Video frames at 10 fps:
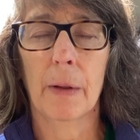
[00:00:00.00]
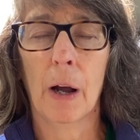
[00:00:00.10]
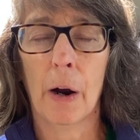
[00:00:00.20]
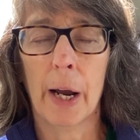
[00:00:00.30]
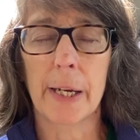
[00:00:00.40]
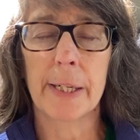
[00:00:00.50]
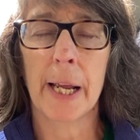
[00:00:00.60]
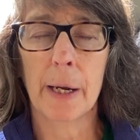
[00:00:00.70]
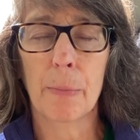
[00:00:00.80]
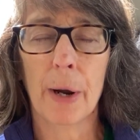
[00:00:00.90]
All right,
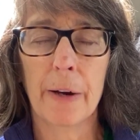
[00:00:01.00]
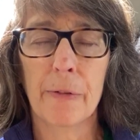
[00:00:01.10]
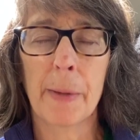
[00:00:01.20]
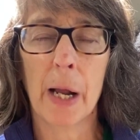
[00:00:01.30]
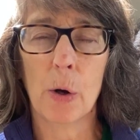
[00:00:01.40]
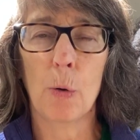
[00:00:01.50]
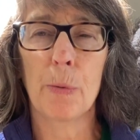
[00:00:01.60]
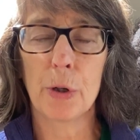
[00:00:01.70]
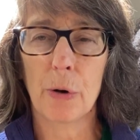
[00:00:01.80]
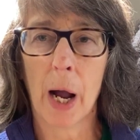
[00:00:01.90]
take a break from that,
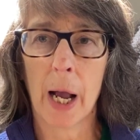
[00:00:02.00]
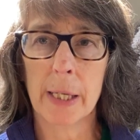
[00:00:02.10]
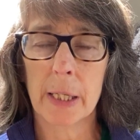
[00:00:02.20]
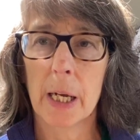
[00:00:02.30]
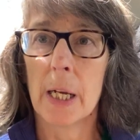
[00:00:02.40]
open your eyes.